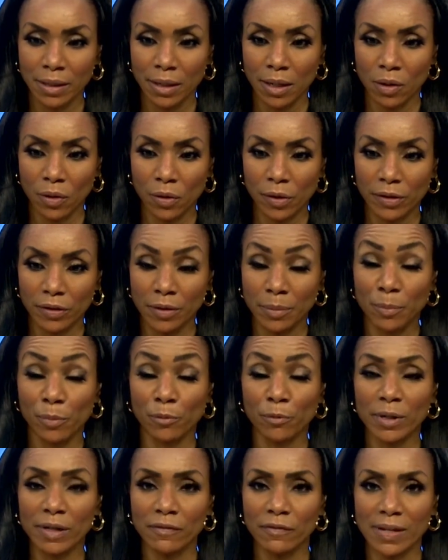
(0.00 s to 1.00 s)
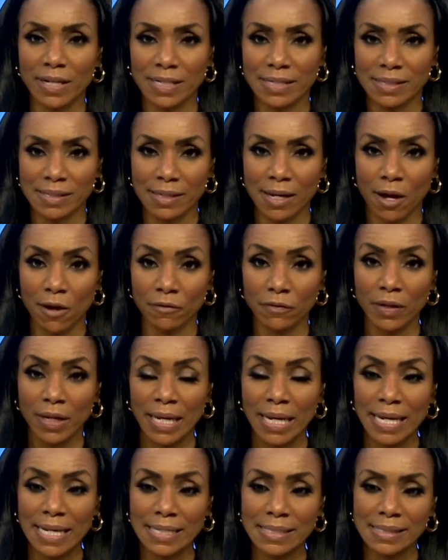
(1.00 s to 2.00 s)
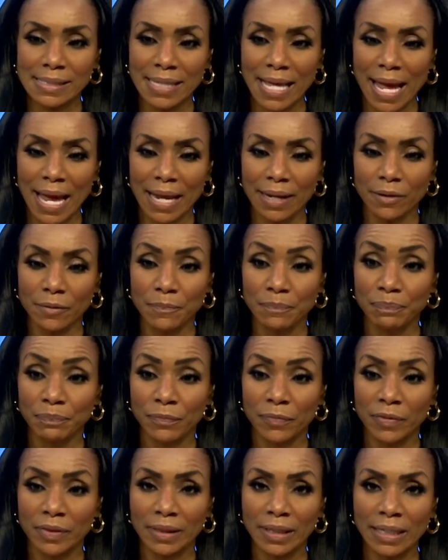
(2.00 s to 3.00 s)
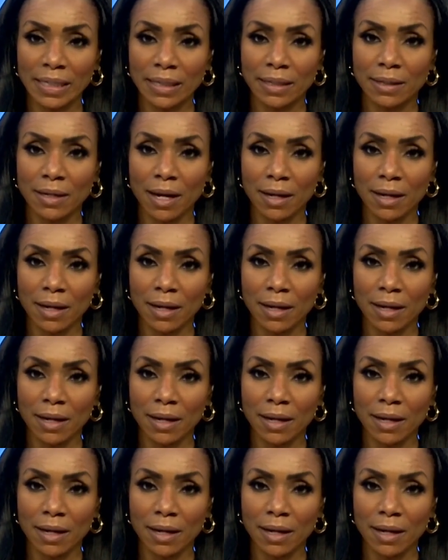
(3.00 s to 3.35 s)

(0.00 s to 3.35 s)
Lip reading: or the brief itself, is that the